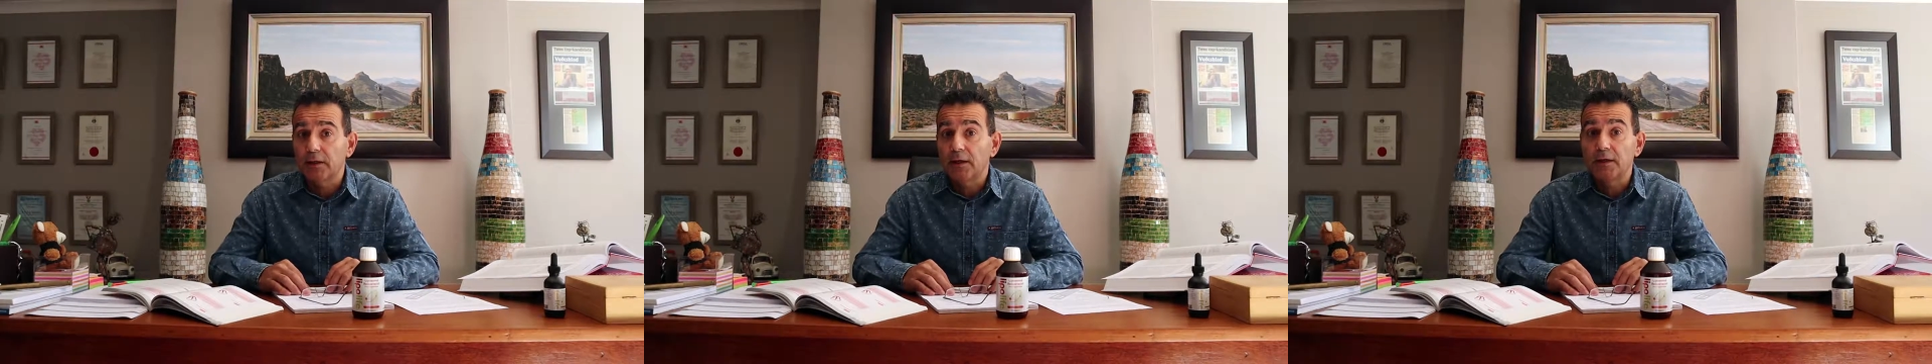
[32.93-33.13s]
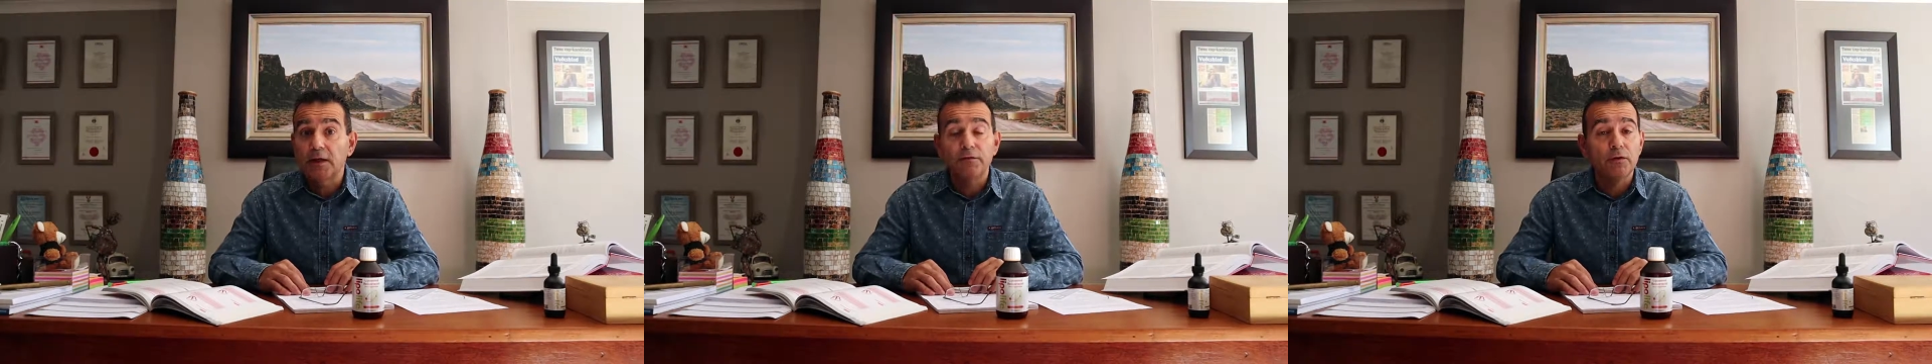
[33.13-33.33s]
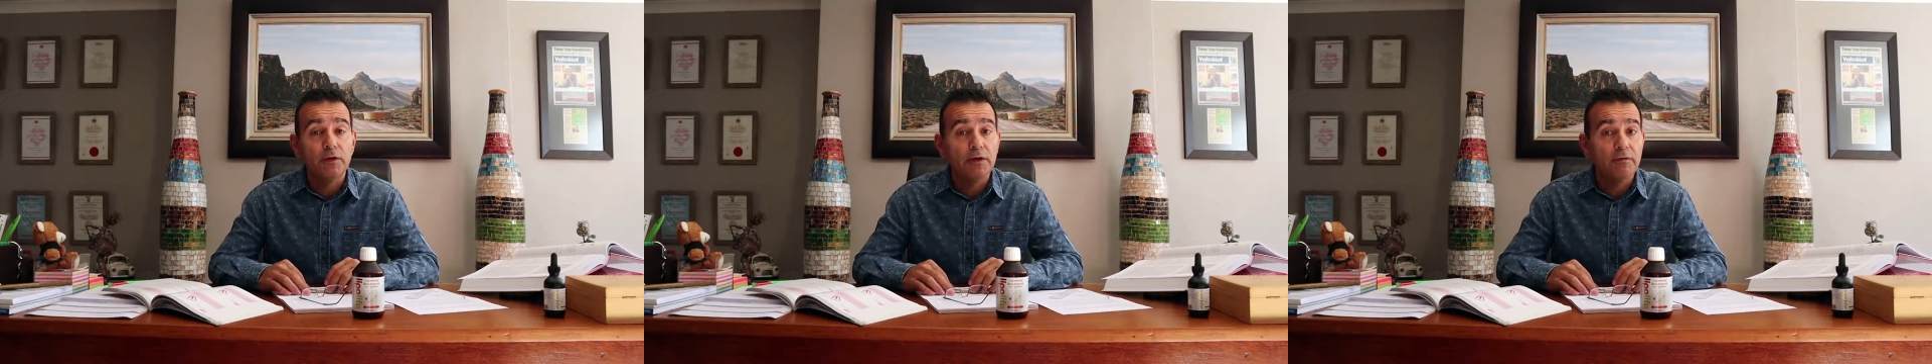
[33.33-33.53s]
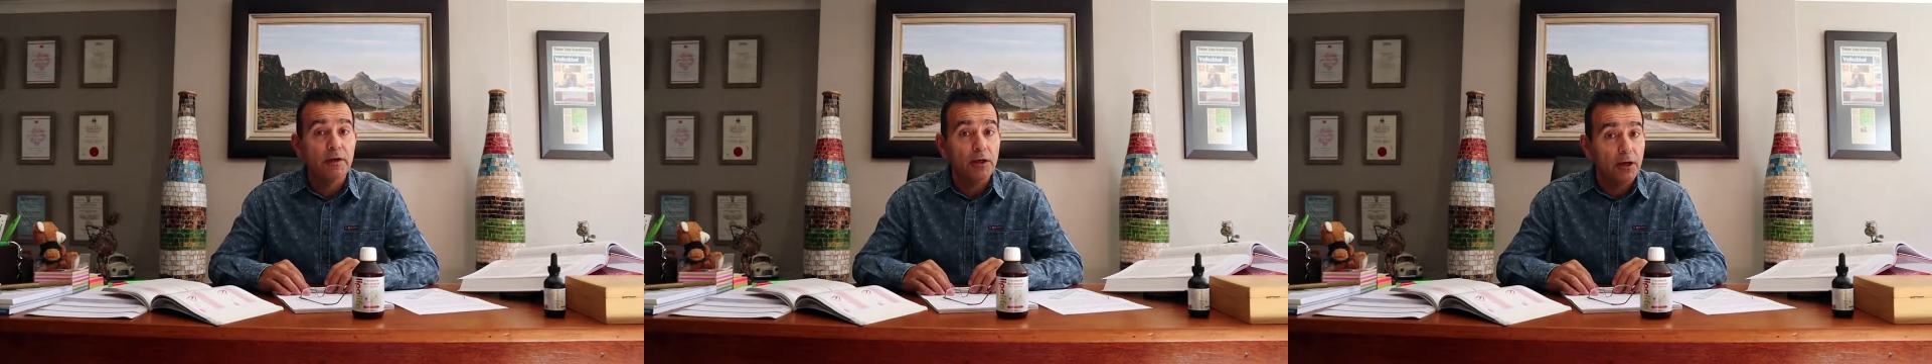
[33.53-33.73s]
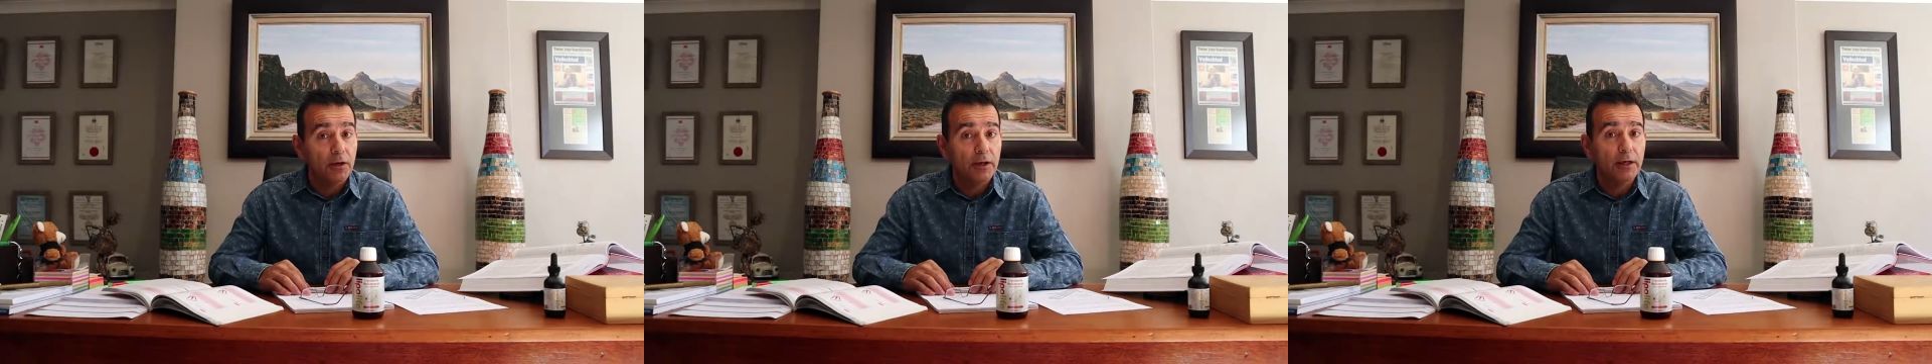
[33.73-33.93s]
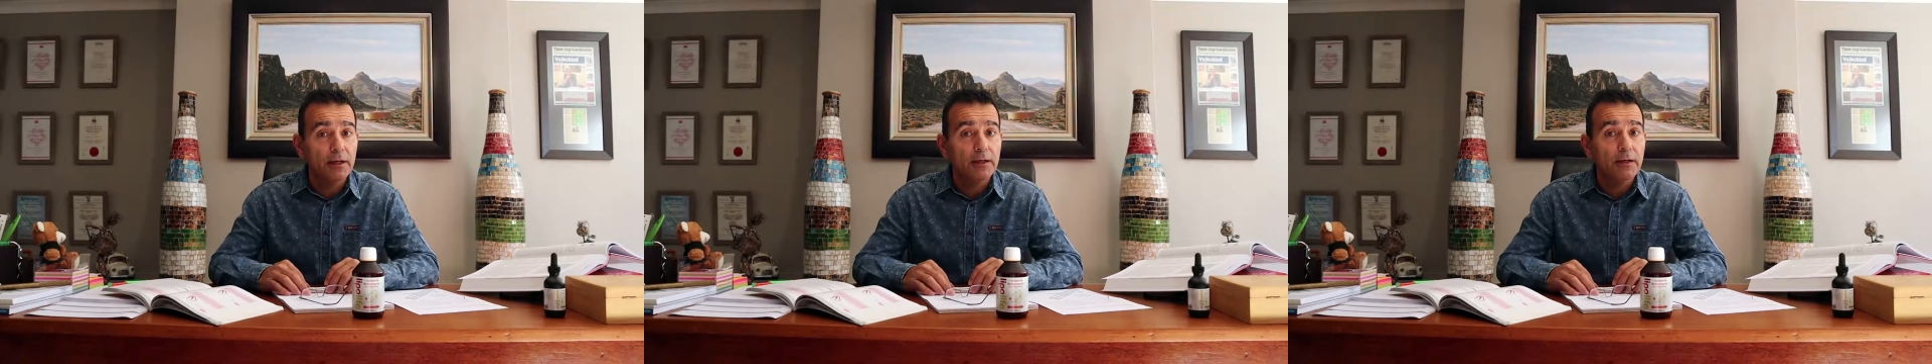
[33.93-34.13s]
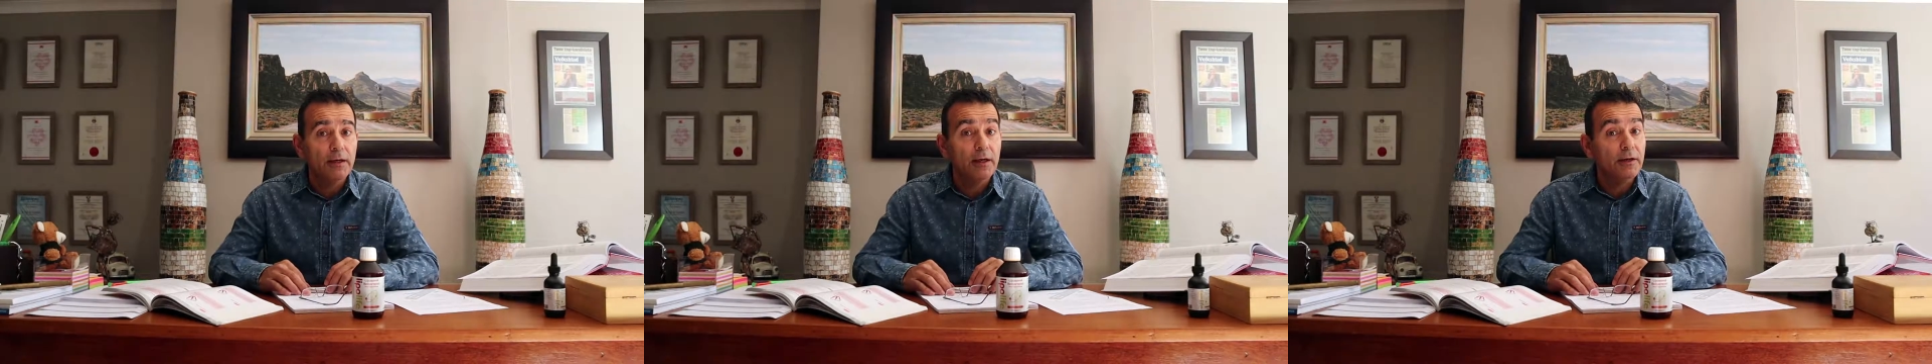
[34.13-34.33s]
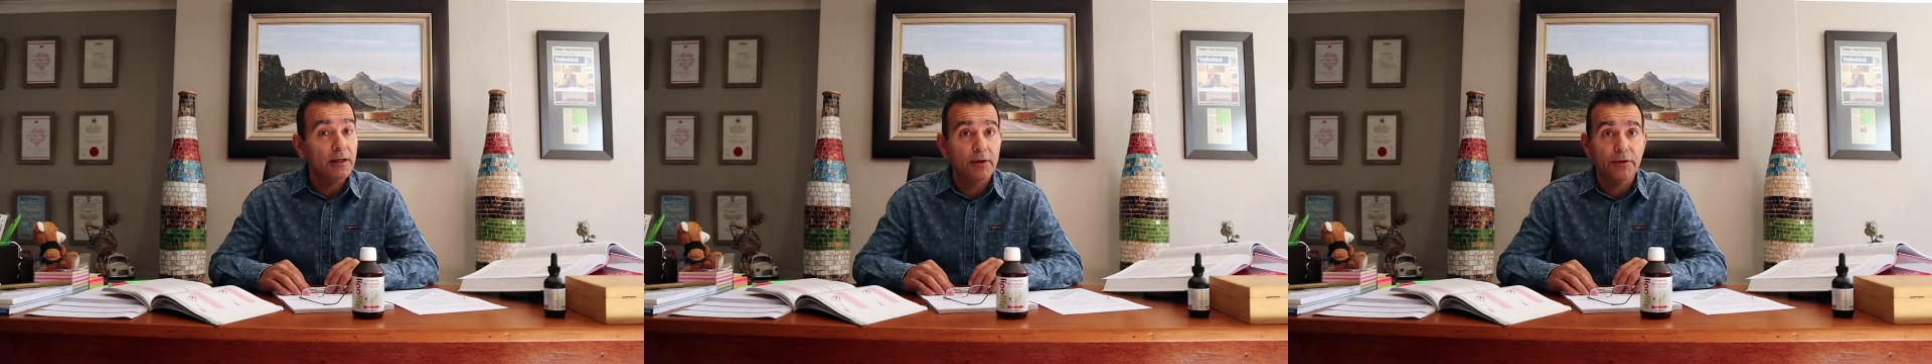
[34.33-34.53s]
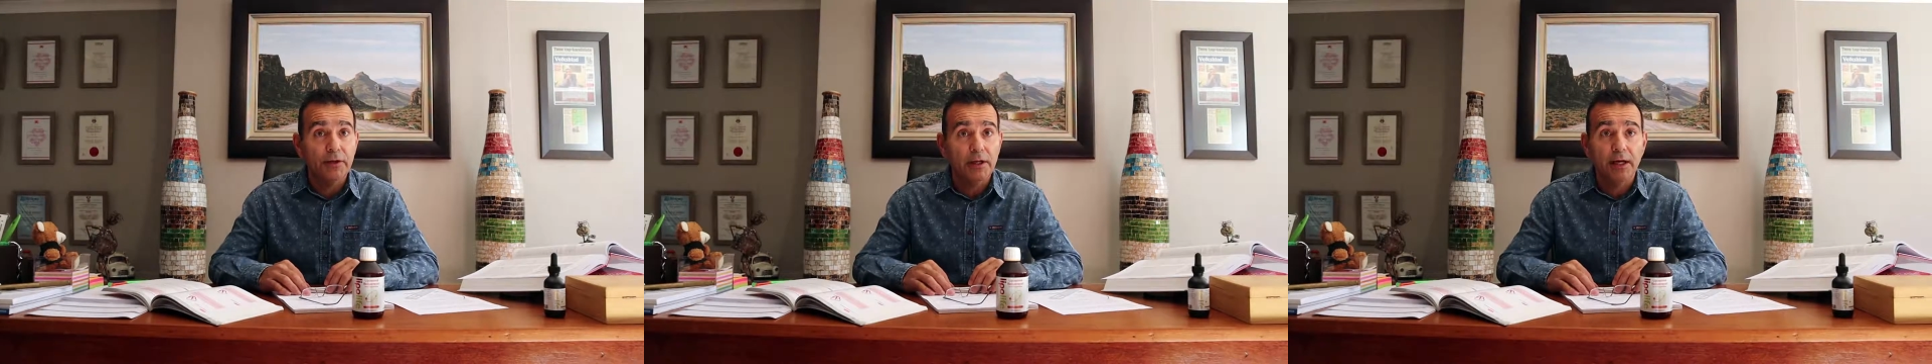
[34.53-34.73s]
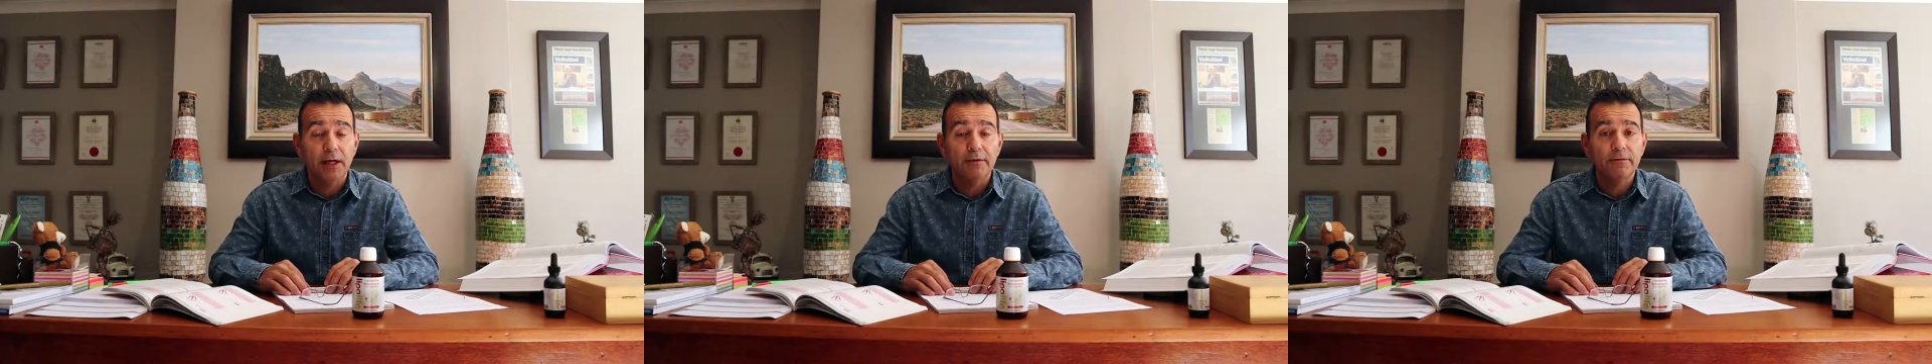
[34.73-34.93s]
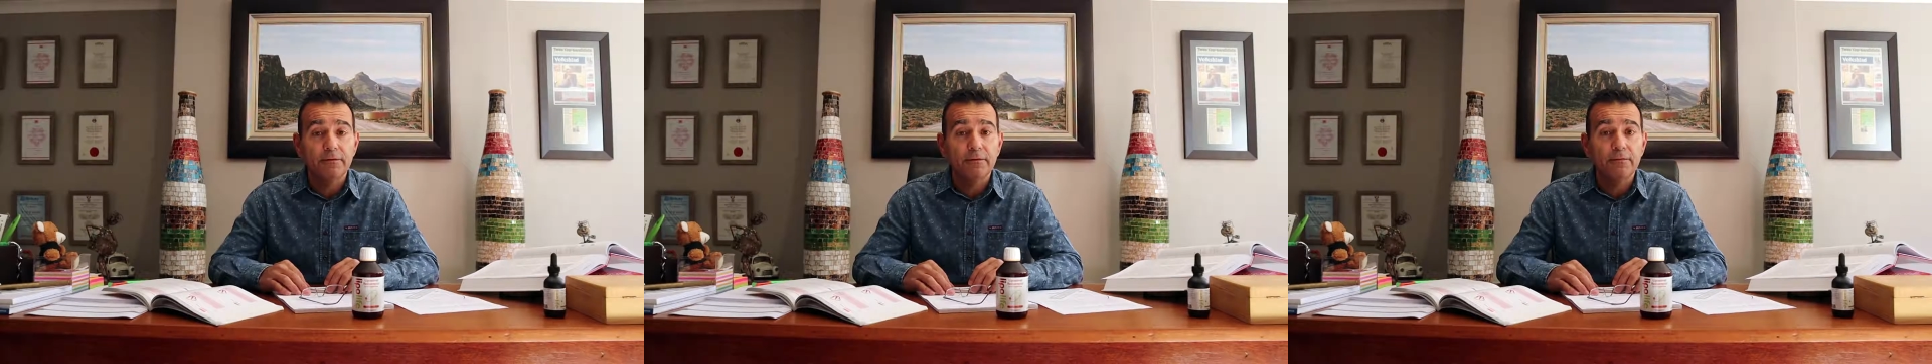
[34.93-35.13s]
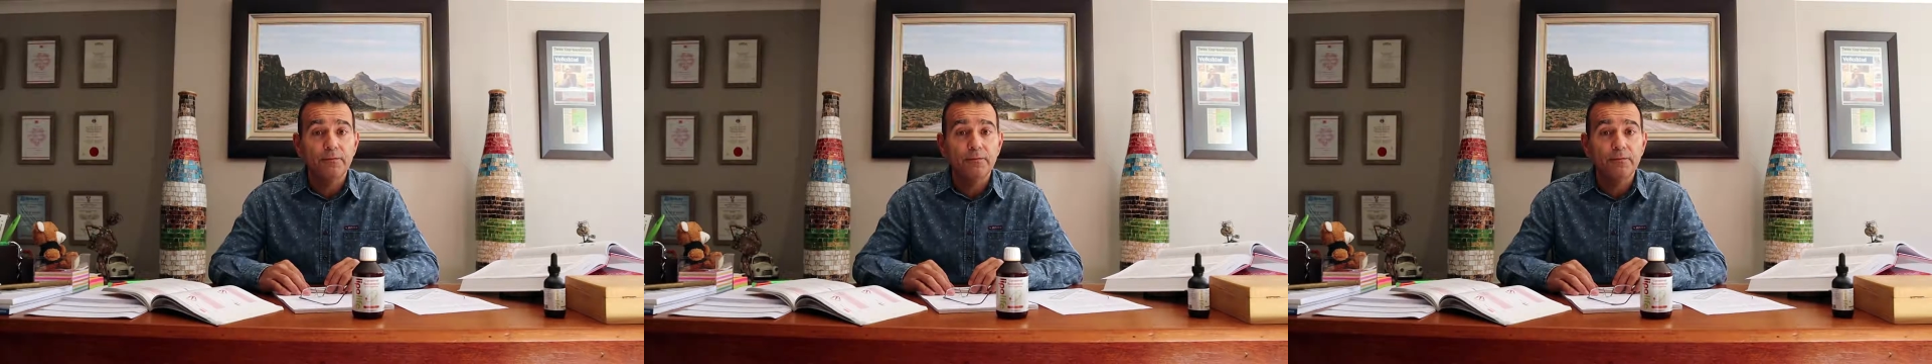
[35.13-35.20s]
and therefore live a longer and healthier life.